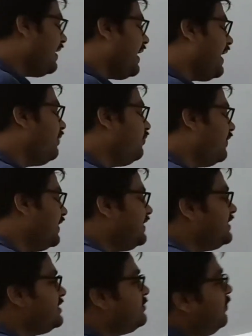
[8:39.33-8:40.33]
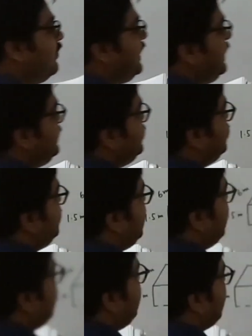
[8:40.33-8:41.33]
And water is flowing through
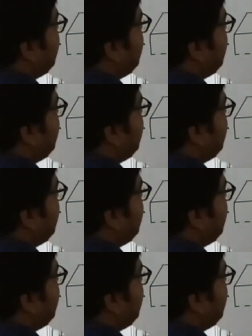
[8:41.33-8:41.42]
it at a